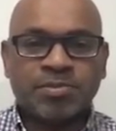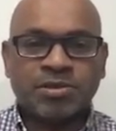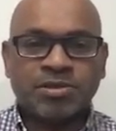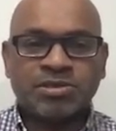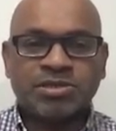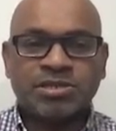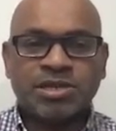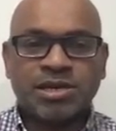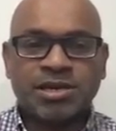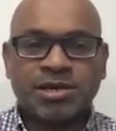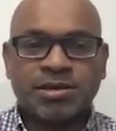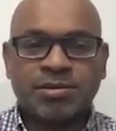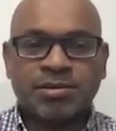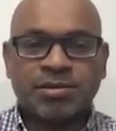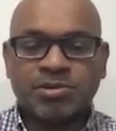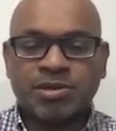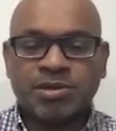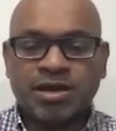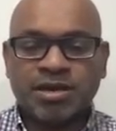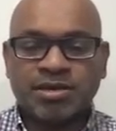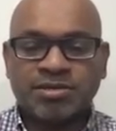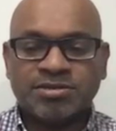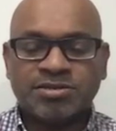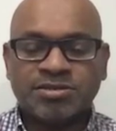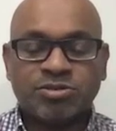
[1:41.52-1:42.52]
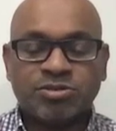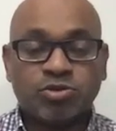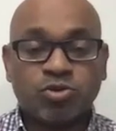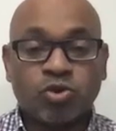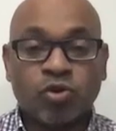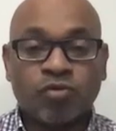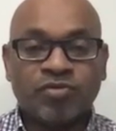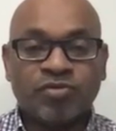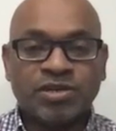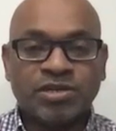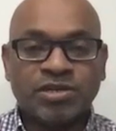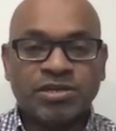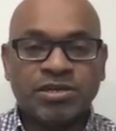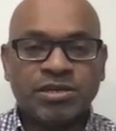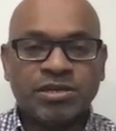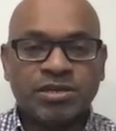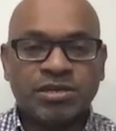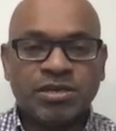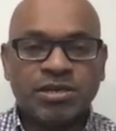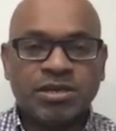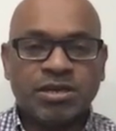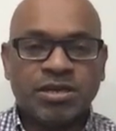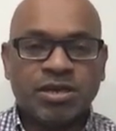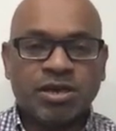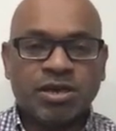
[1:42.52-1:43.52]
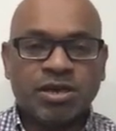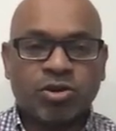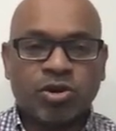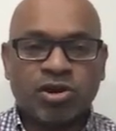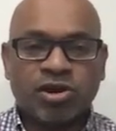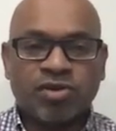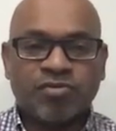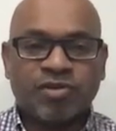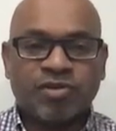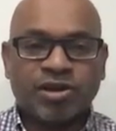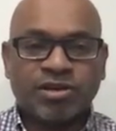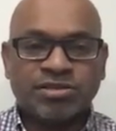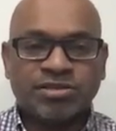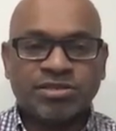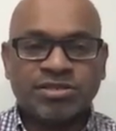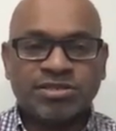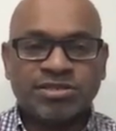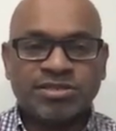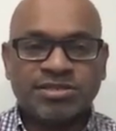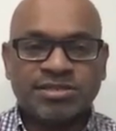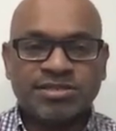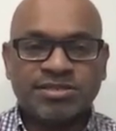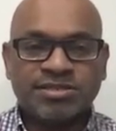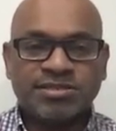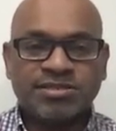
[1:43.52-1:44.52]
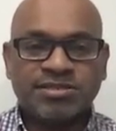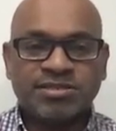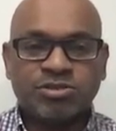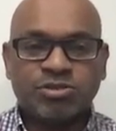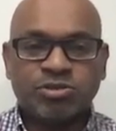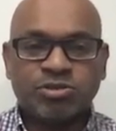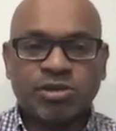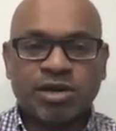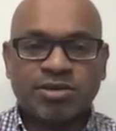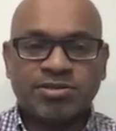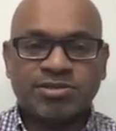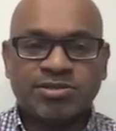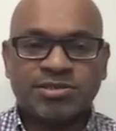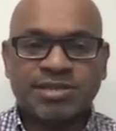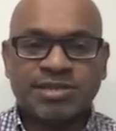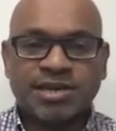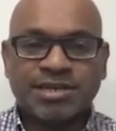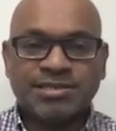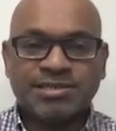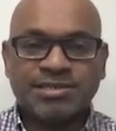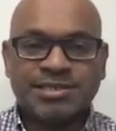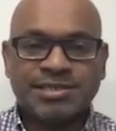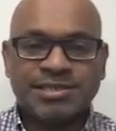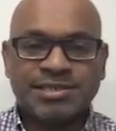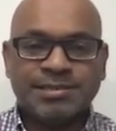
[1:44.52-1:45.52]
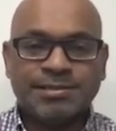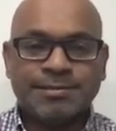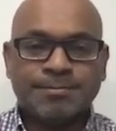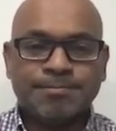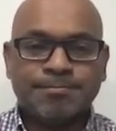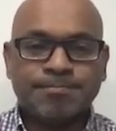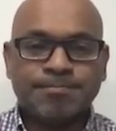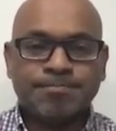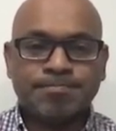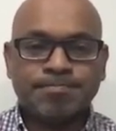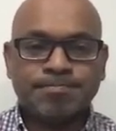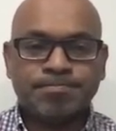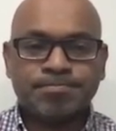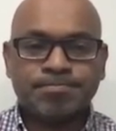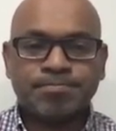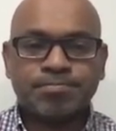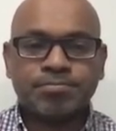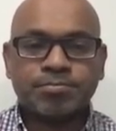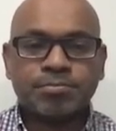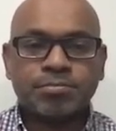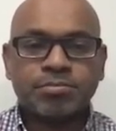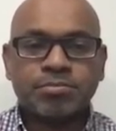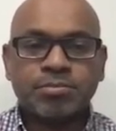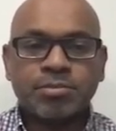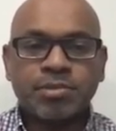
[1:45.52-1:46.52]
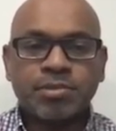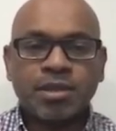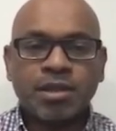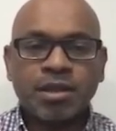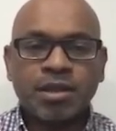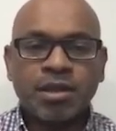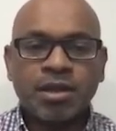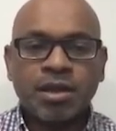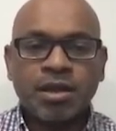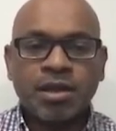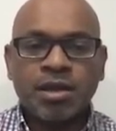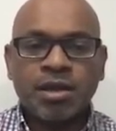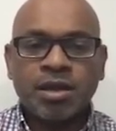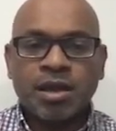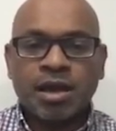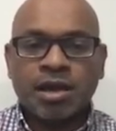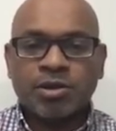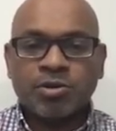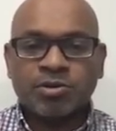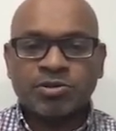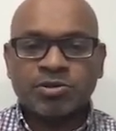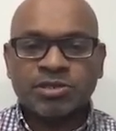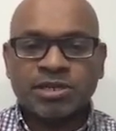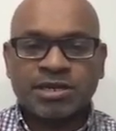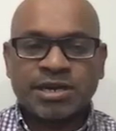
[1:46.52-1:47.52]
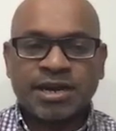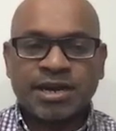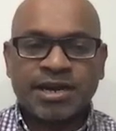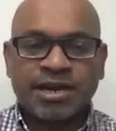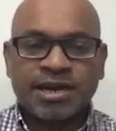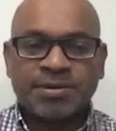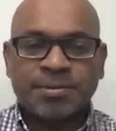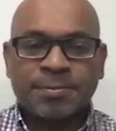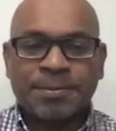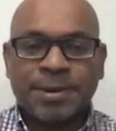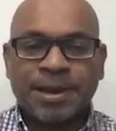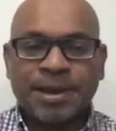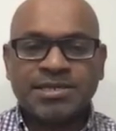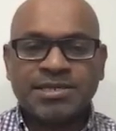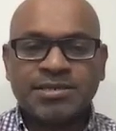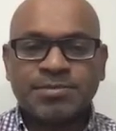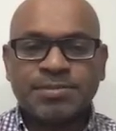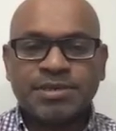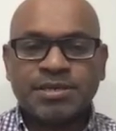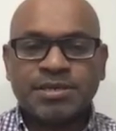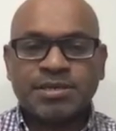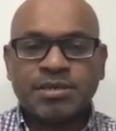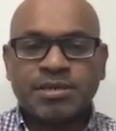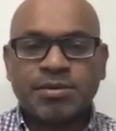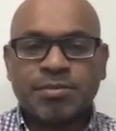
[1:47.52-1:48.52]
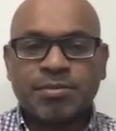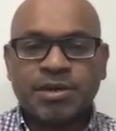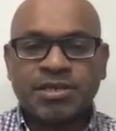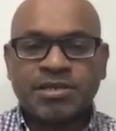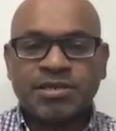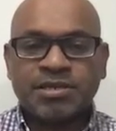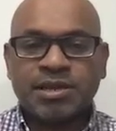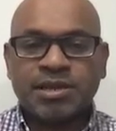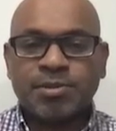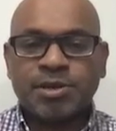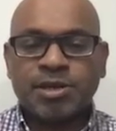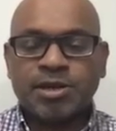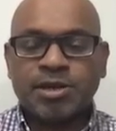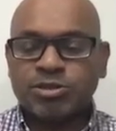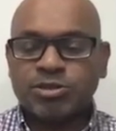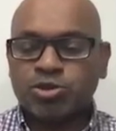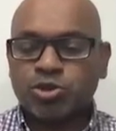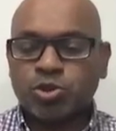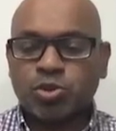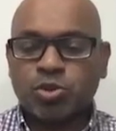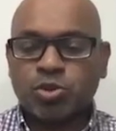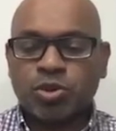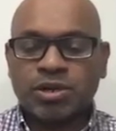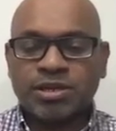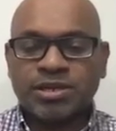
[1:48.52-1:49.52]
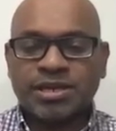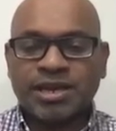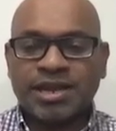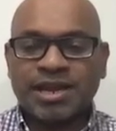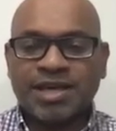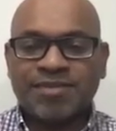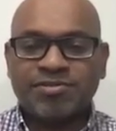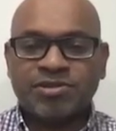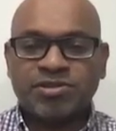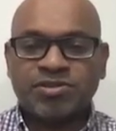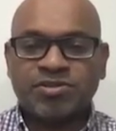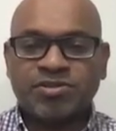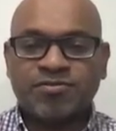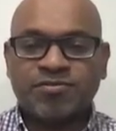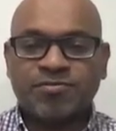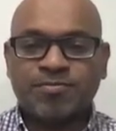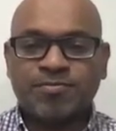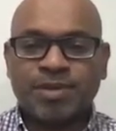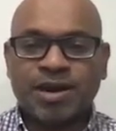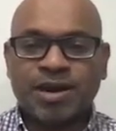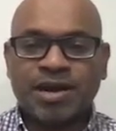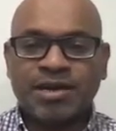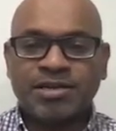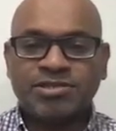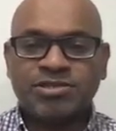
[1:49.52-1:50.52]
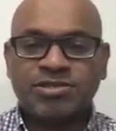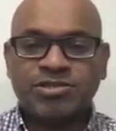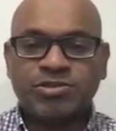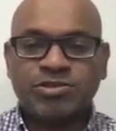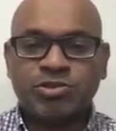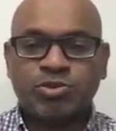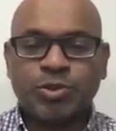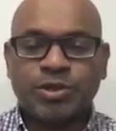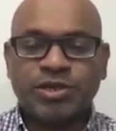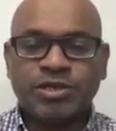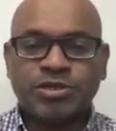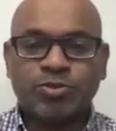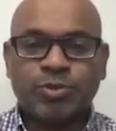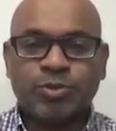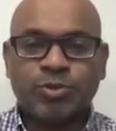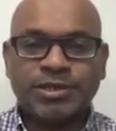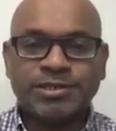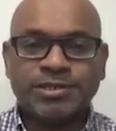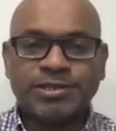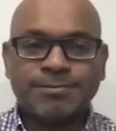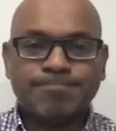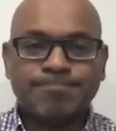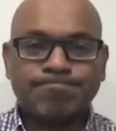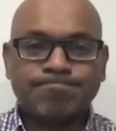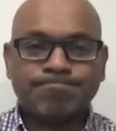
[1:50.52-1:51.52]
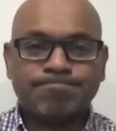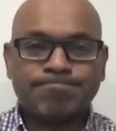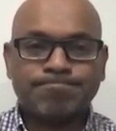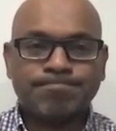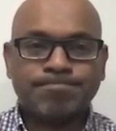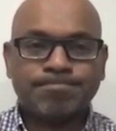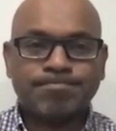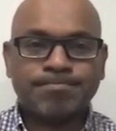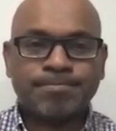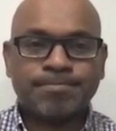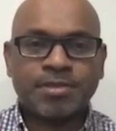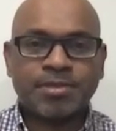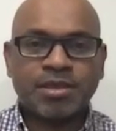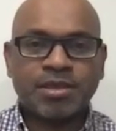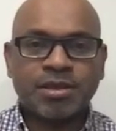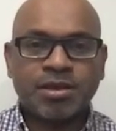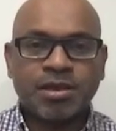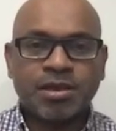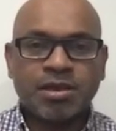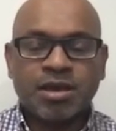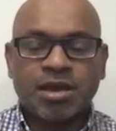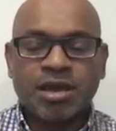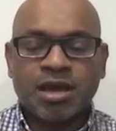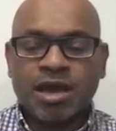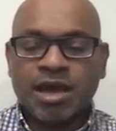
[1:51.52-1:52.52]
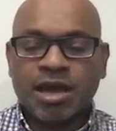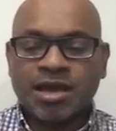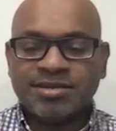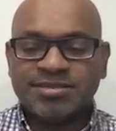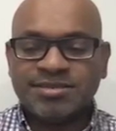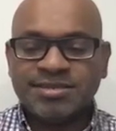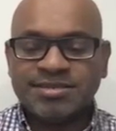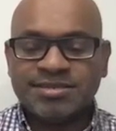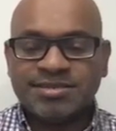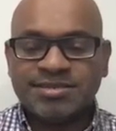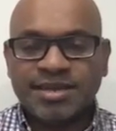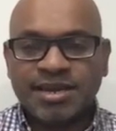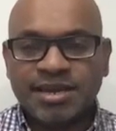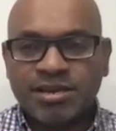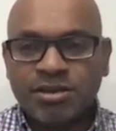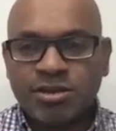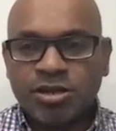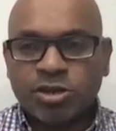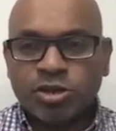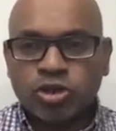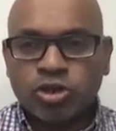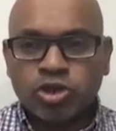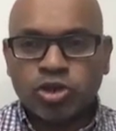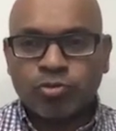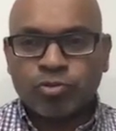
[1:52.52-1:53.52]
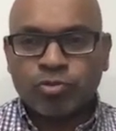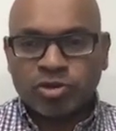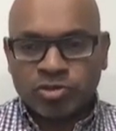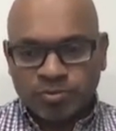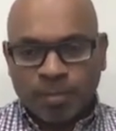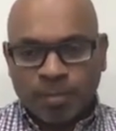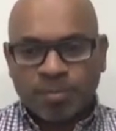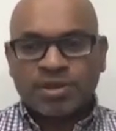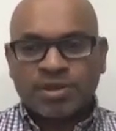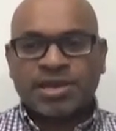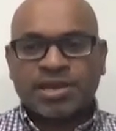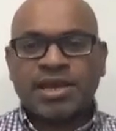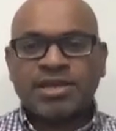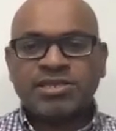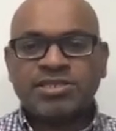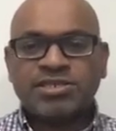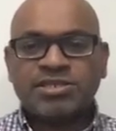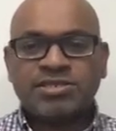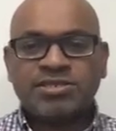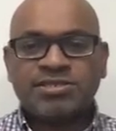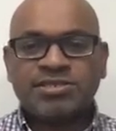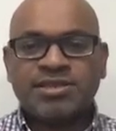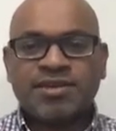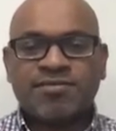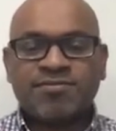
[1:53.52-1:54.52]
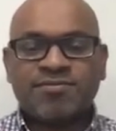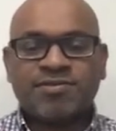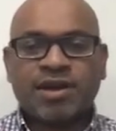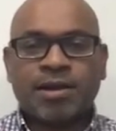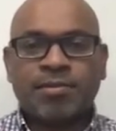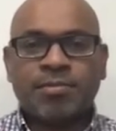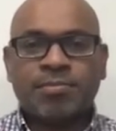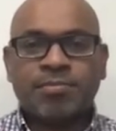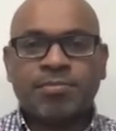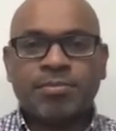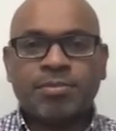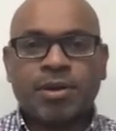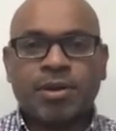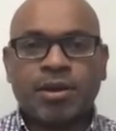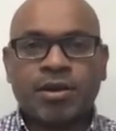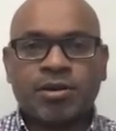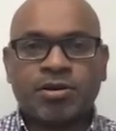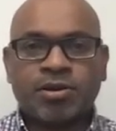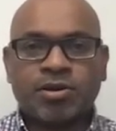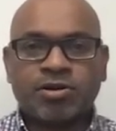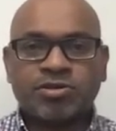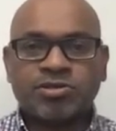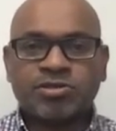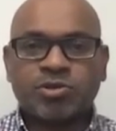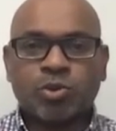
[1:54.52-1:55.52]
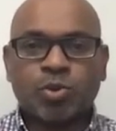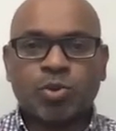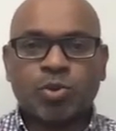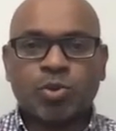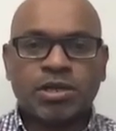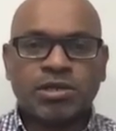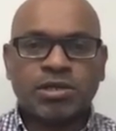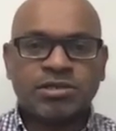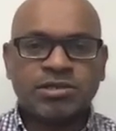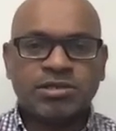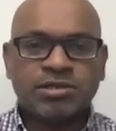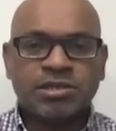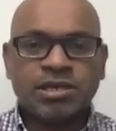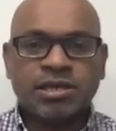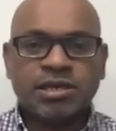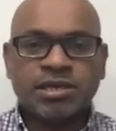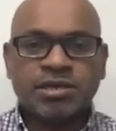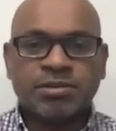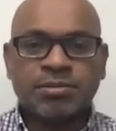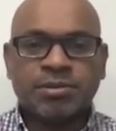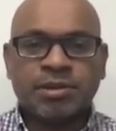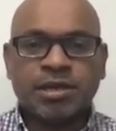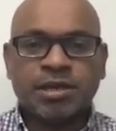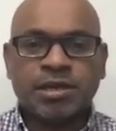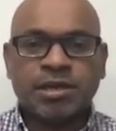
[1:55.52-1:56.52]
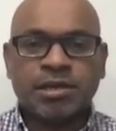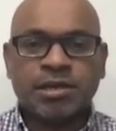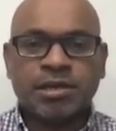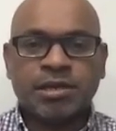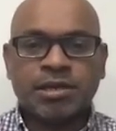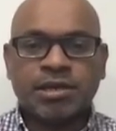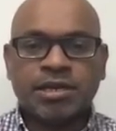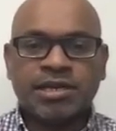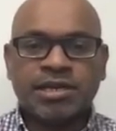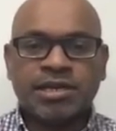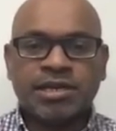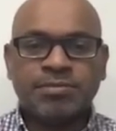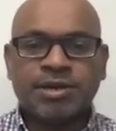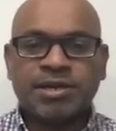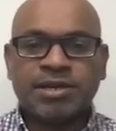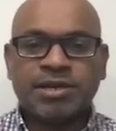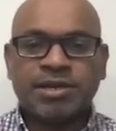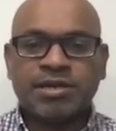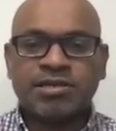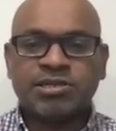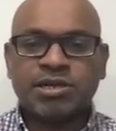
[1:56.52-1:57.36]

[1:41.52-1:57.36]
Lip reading: termed as COVID, coronavirus disease 2019. It was declared a pandemic by the WHO on the 11th of March 2020. And since then, numerous publications have come across the world in leading medical